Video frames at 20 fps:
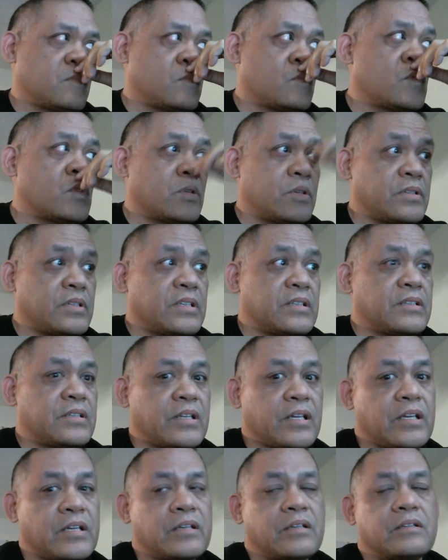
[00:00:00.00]
Or that
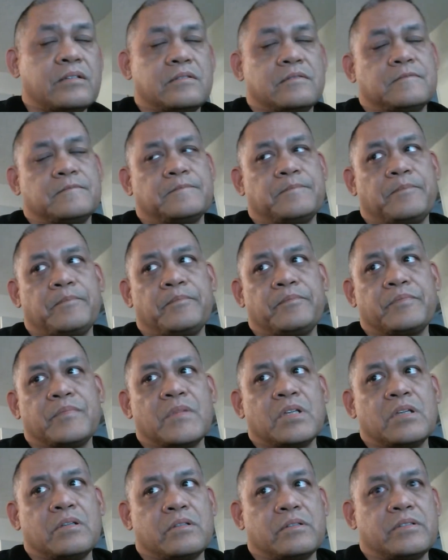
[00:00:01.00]
they
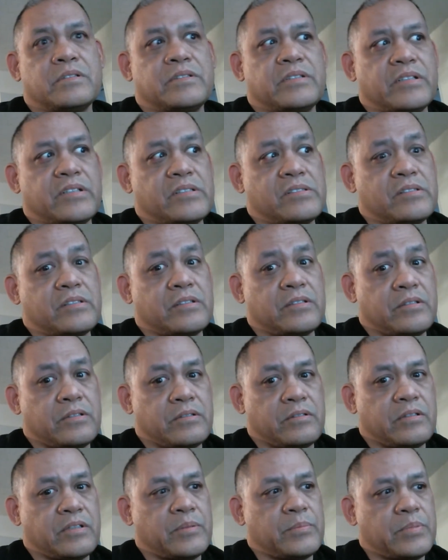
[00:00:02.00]
or that there is an
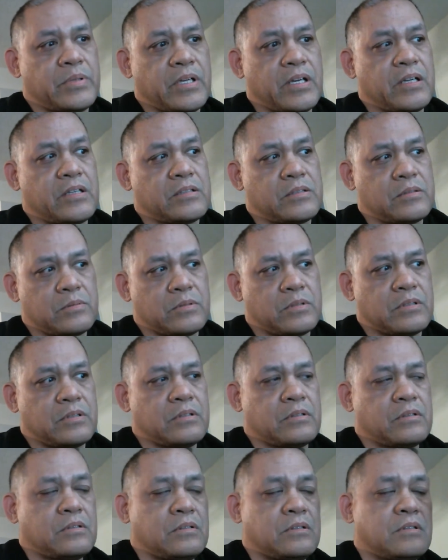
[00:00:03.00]
eternity past where
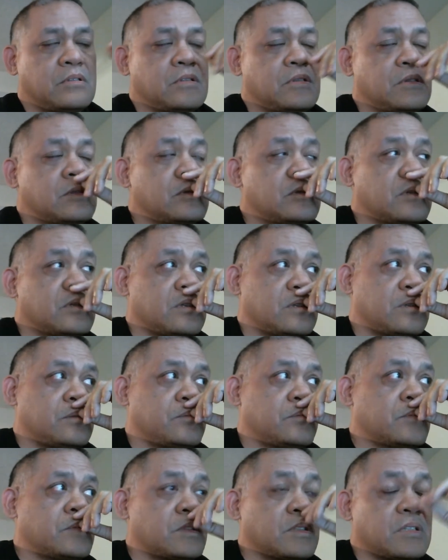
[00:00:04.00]

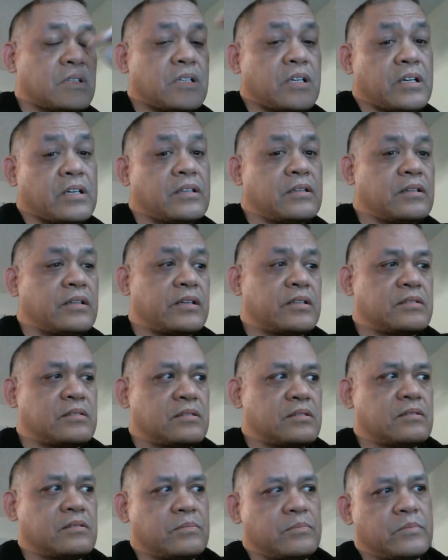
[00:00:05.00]
um, God elects
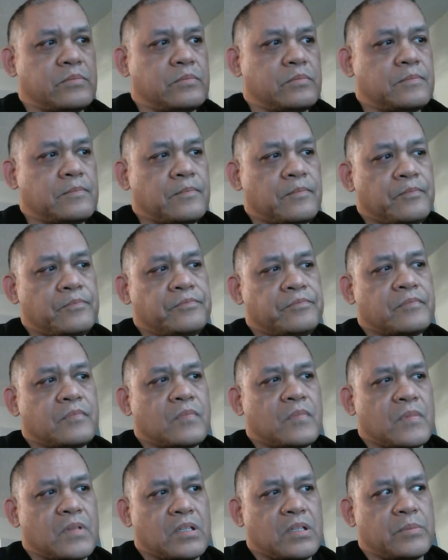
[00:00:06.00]
us.
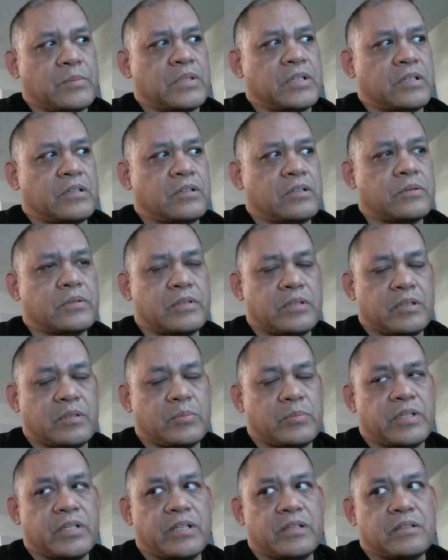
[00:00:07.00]
I mean, I know what the
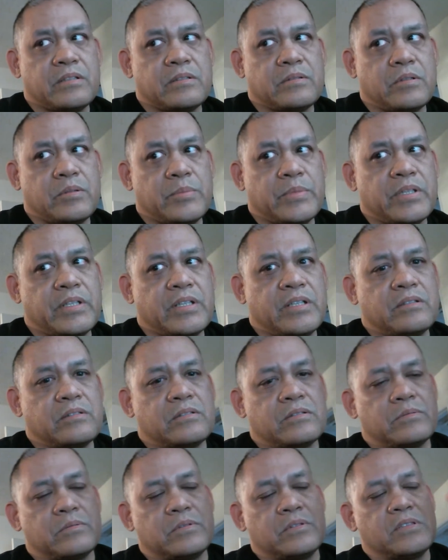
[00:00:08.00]
Arminian,
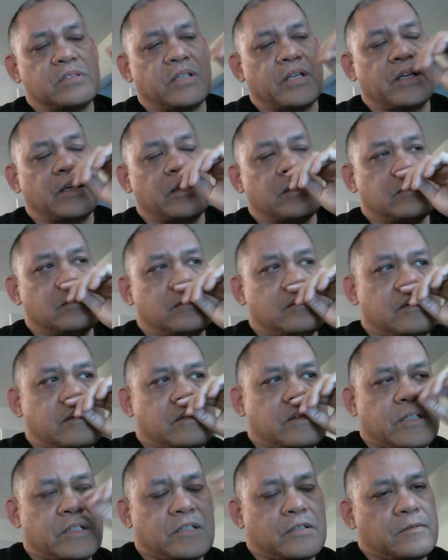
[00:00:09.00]
Arminians would say
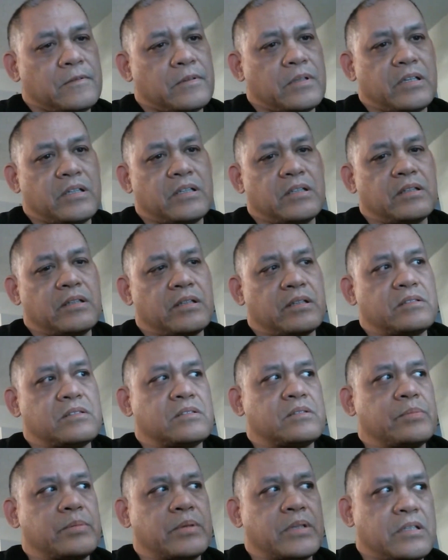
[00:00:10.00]
that God elects
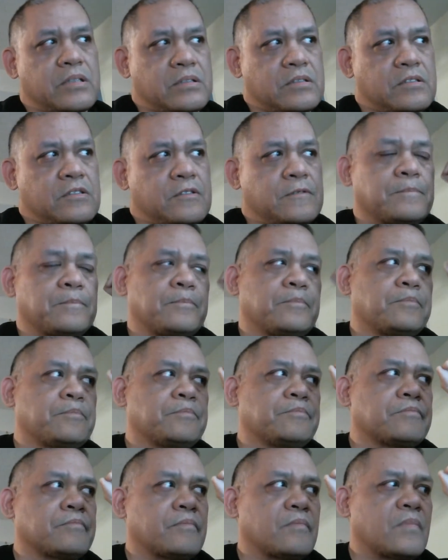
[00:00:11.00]
us because
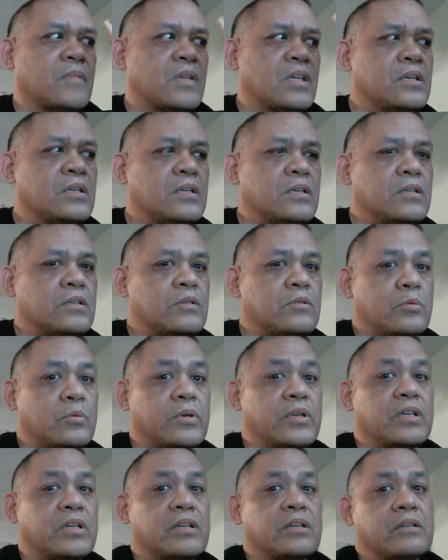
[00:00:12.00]

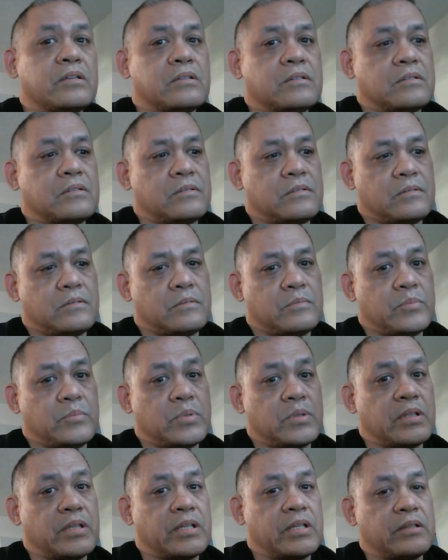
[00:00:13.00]
we
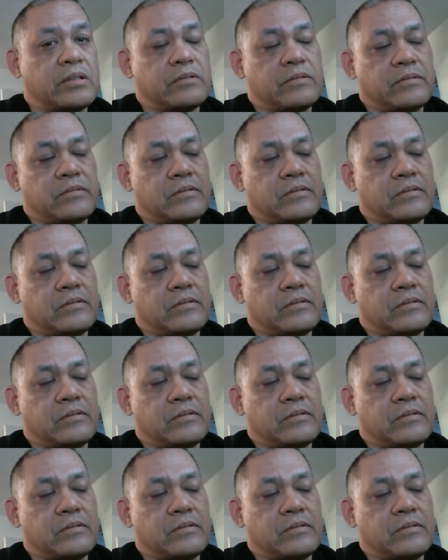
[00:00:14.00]
believe.